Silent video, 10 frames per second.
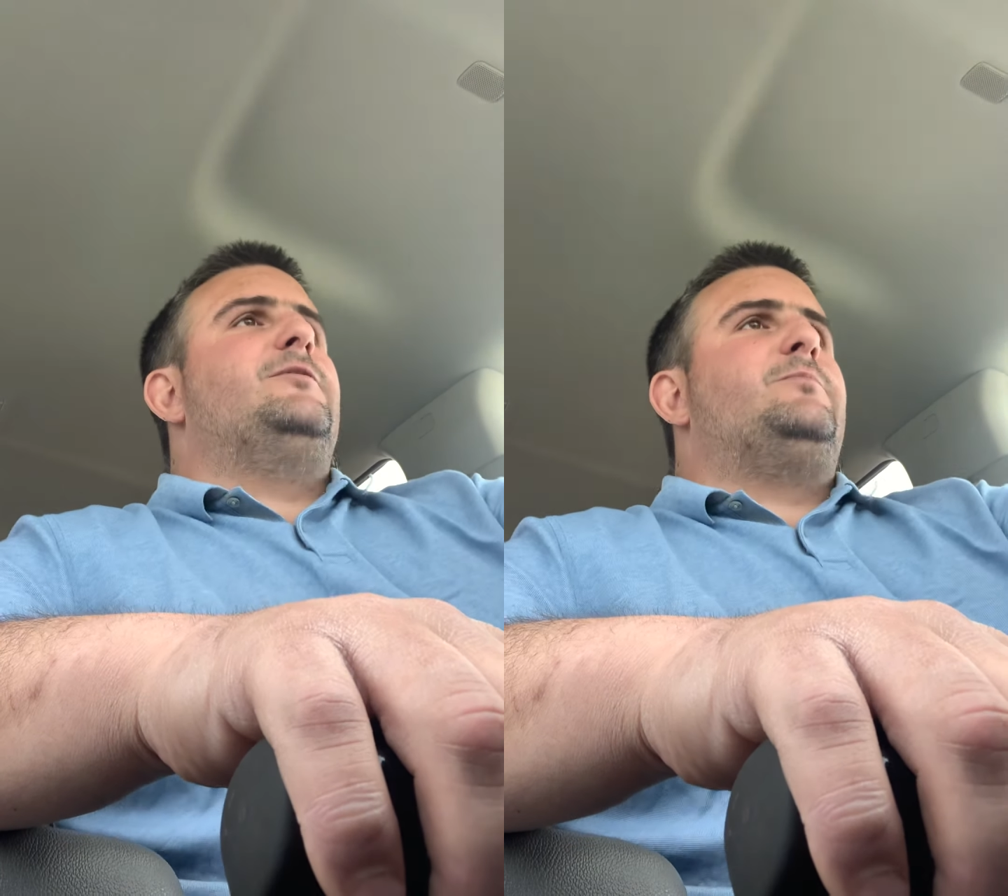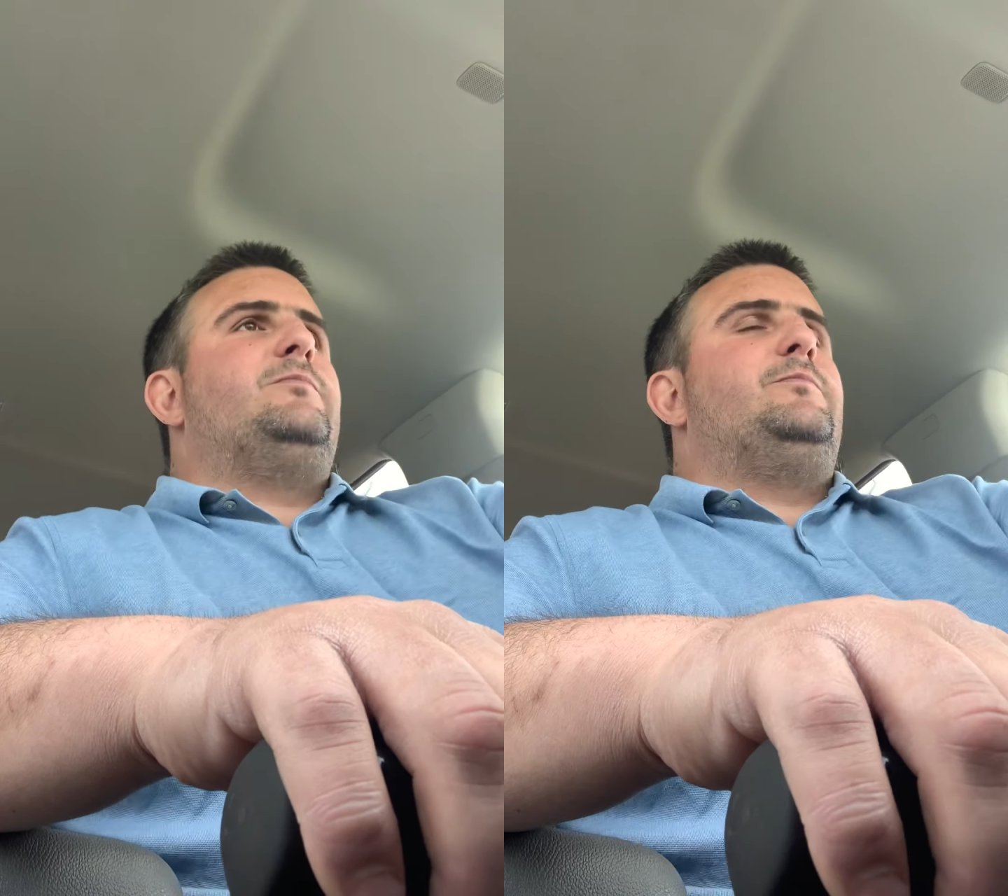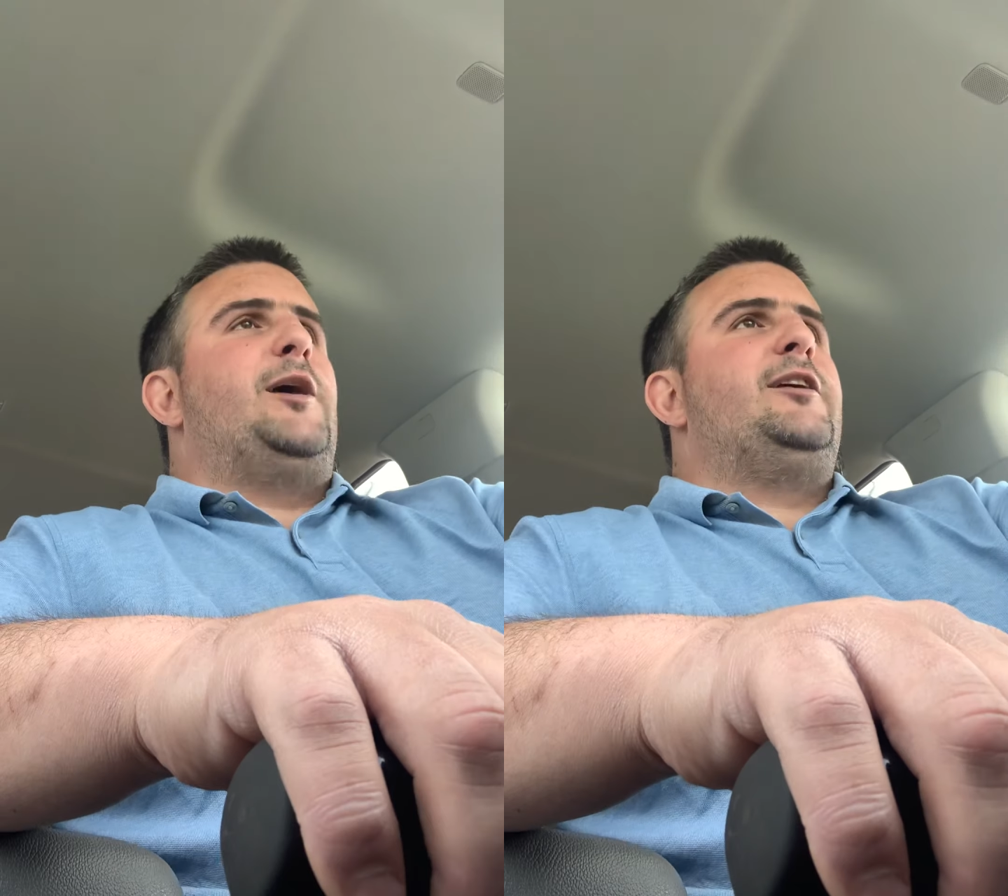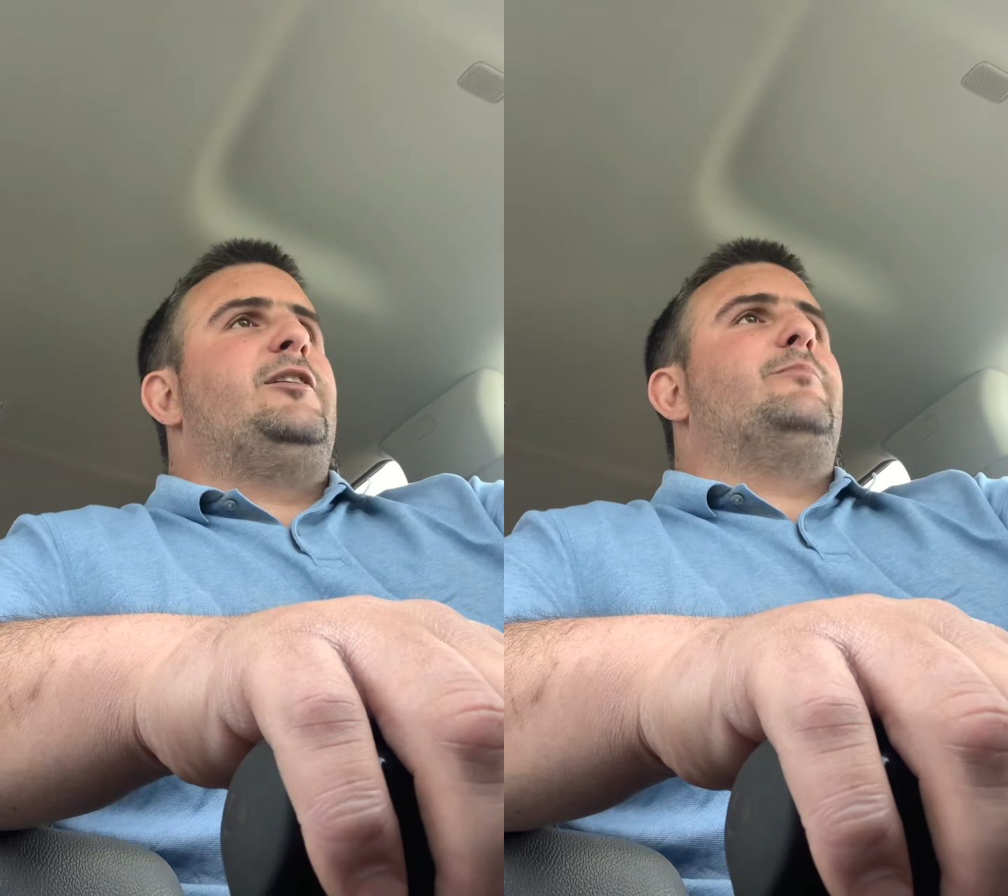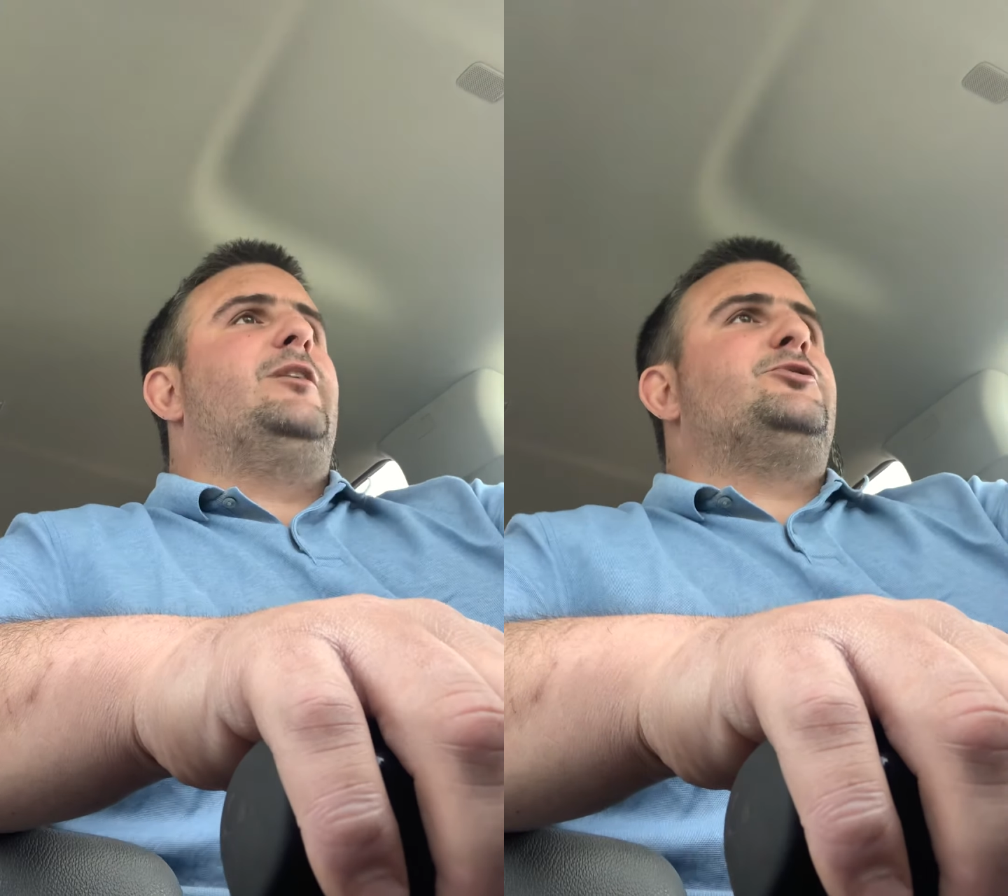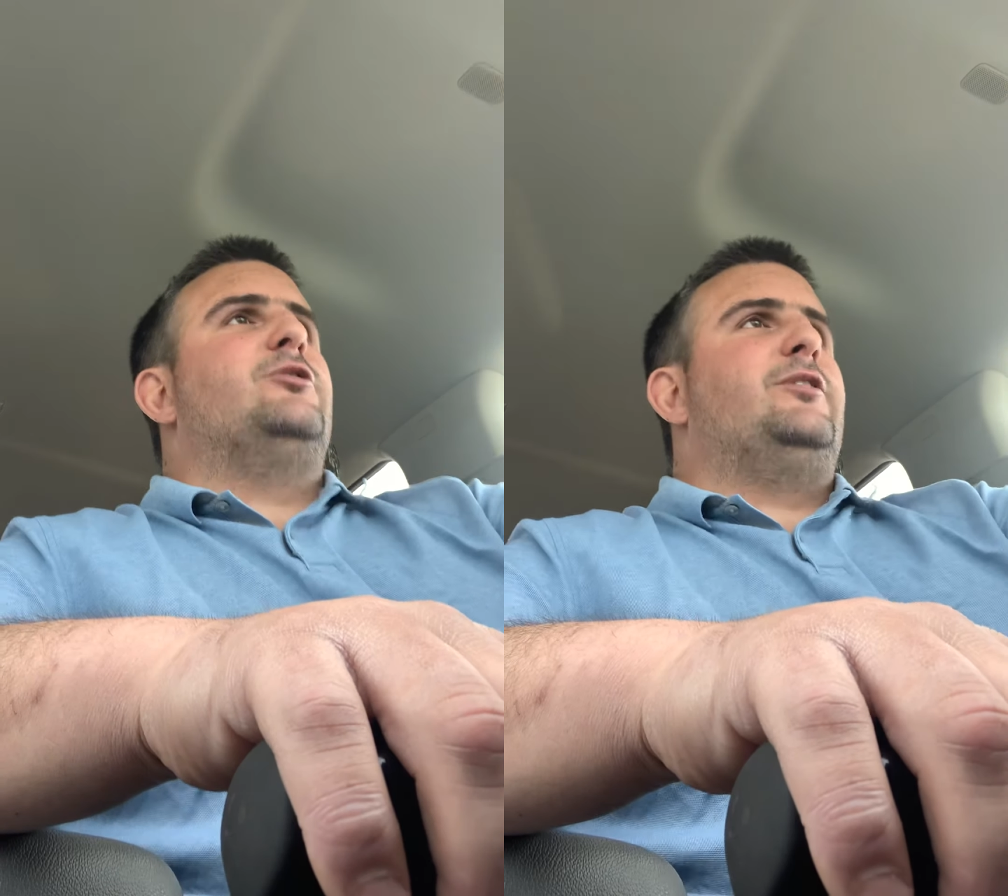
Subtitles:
to pay him much,